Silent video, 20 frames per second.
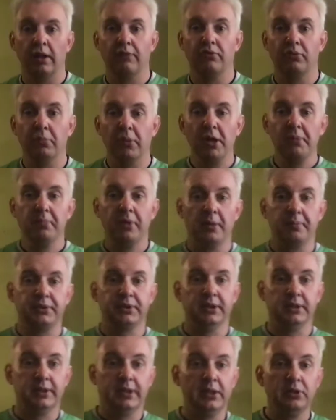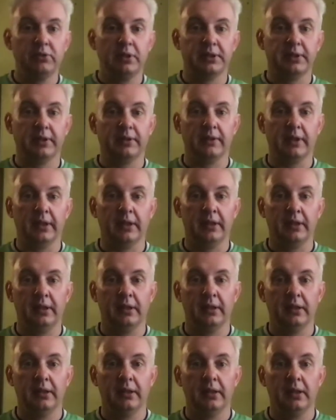And for my purposes, the interesting thing,
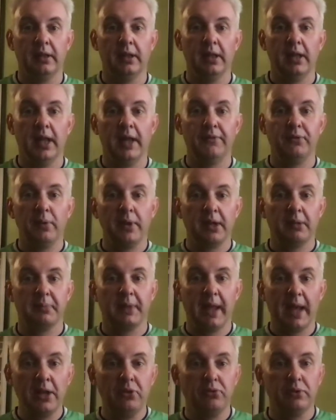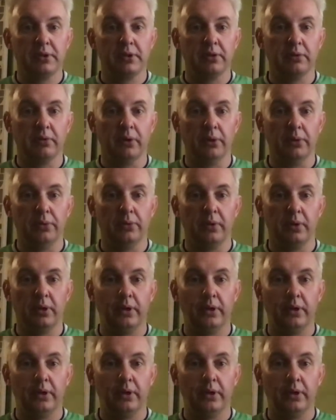if you add up the entries in a row,